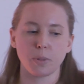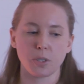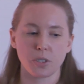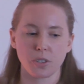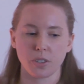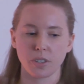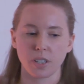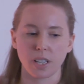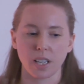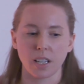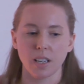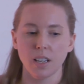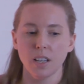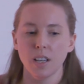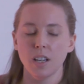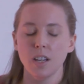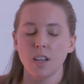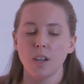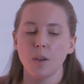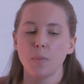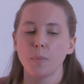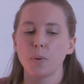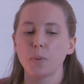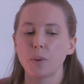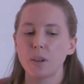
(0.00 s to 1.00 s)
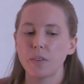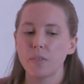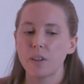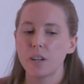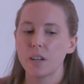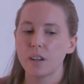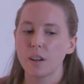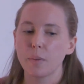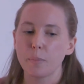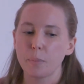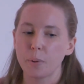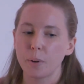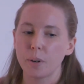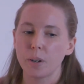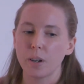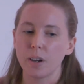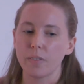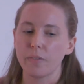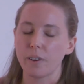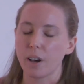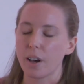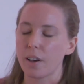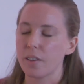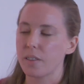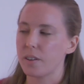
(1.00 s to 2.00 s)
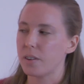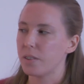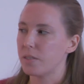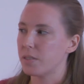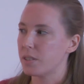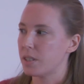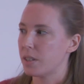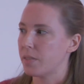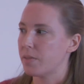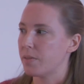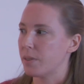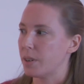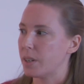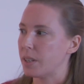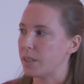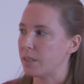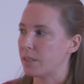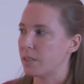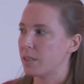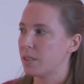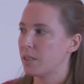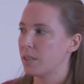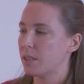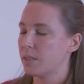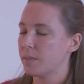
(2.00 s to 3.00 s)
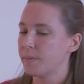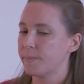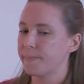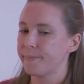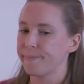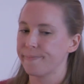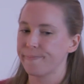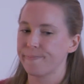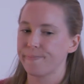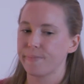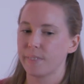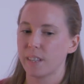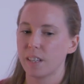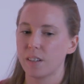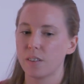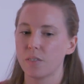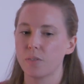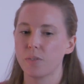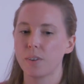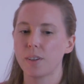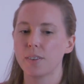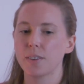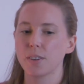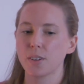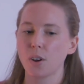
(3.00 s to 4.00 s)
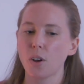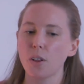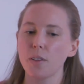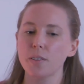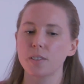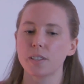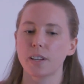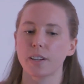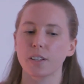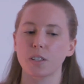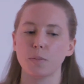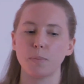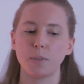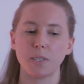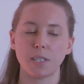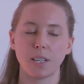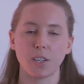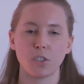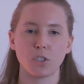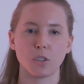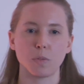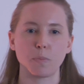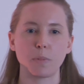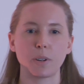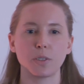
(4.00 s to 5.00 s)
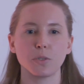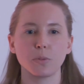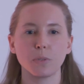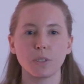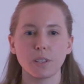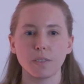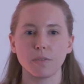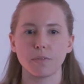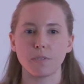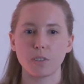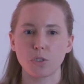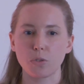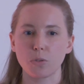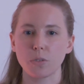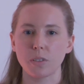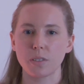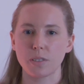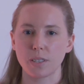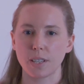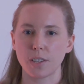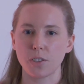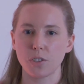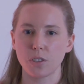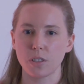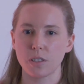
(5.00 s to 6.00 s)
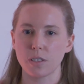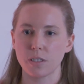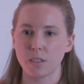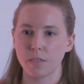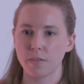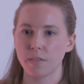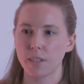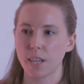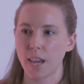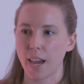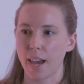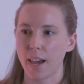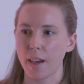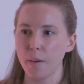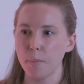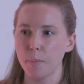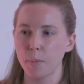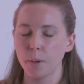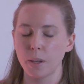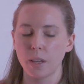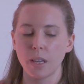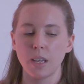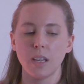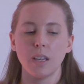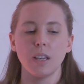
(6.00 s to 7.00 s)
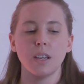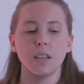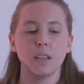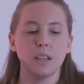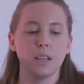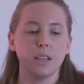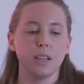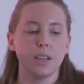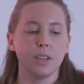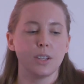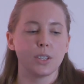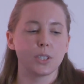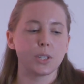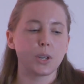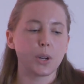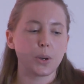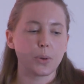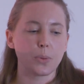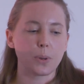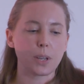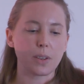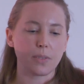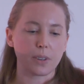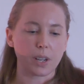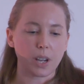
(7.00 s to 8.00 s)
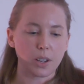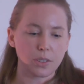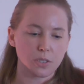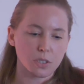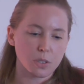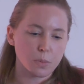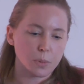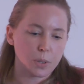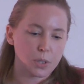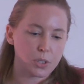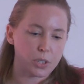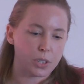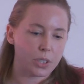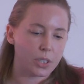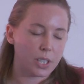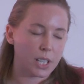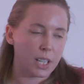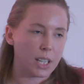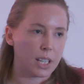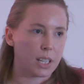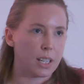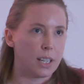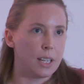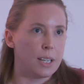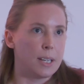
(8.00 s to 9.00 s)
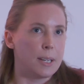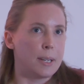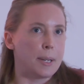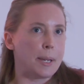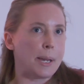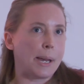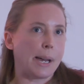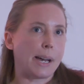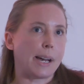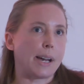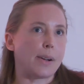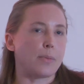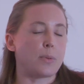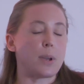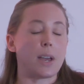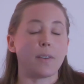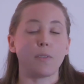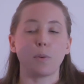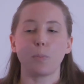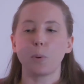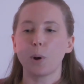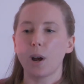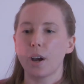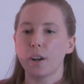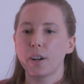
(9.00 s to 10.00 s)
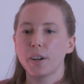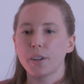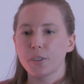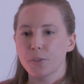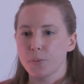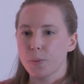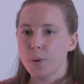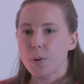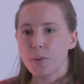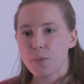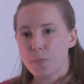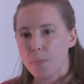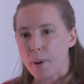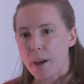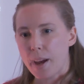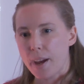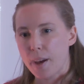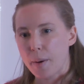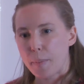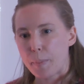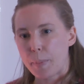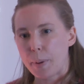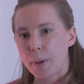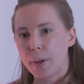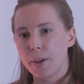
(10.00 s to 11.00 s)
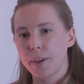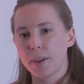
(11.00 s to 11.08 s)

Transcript: journey, but we have a number of other different, I call it documentation, but it's really visualizations of the app. So we have a customer journey, we have a product roadmap,